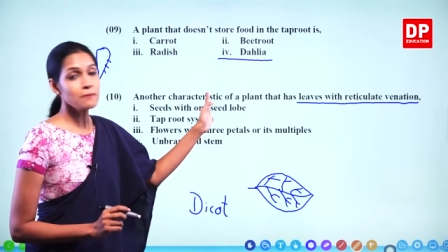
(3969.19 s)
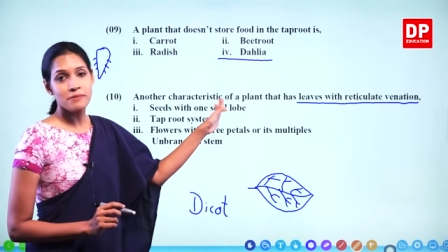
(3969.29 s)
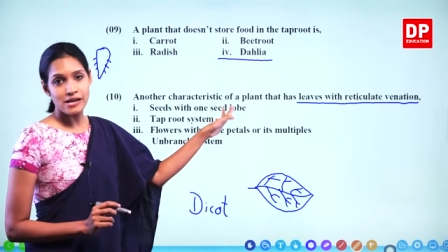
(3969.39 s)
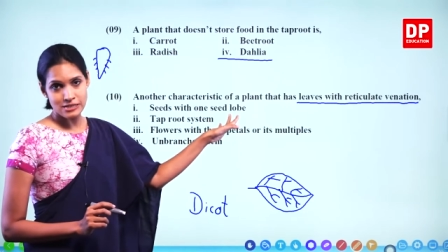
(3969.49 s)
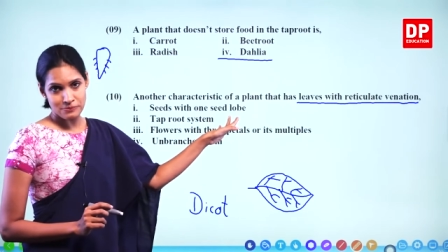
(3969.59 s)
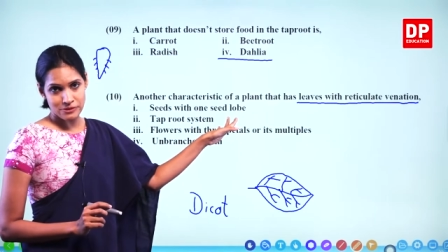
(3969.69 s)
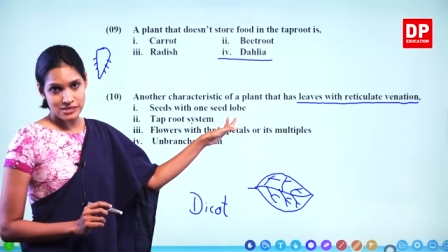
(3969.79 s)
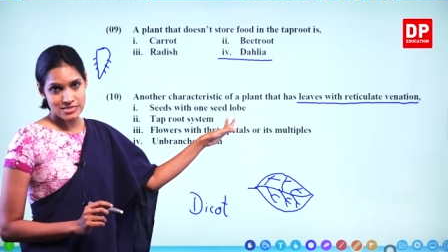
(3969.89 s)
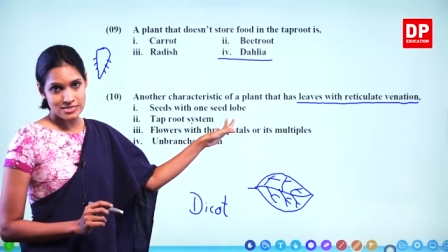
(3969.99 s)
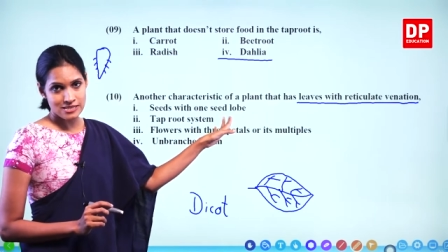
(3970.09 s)

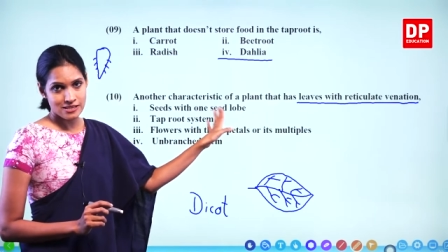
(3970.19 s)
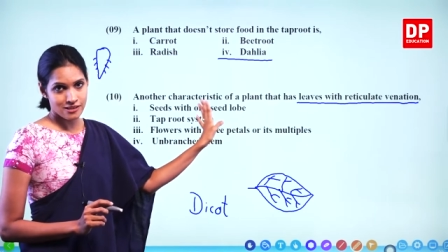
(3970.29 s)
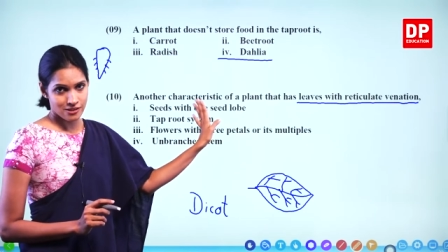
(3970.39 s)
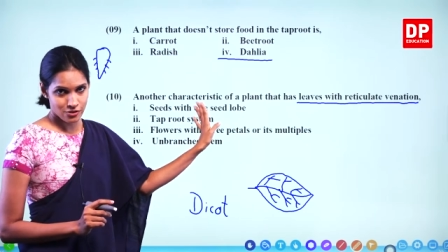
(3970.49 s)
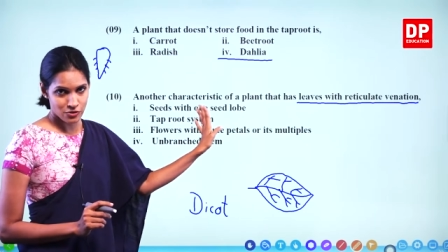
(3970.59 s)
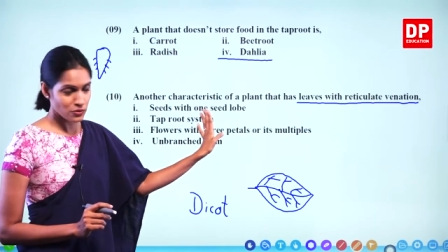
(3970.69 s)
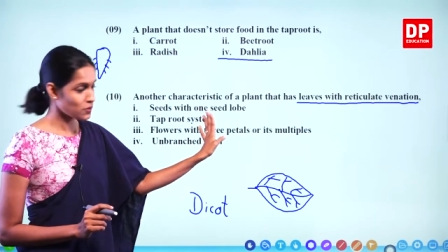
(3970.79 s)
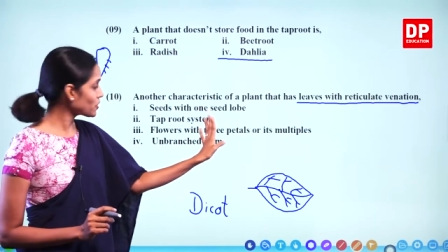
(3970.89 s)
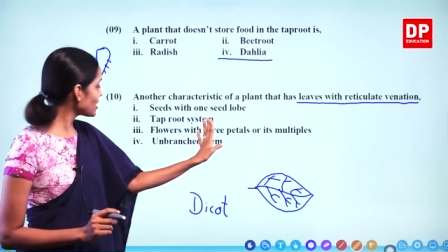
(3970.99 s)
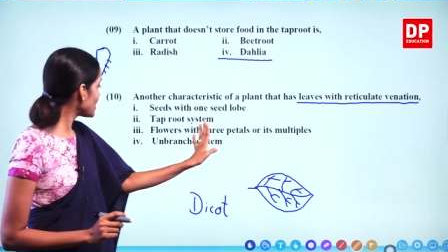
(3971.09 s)
multiples.
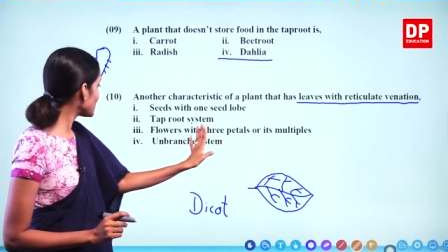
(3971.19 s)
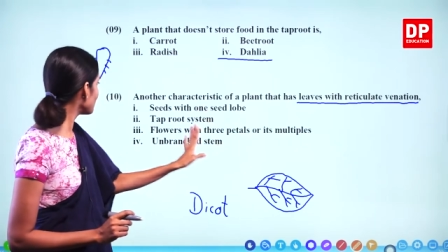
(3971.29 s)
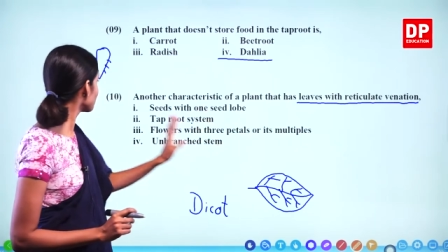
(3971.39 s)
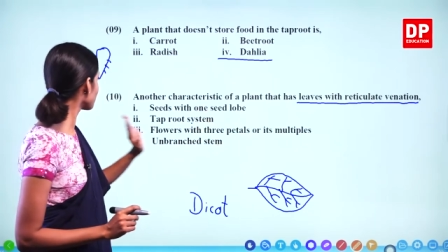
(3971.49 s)
Okay.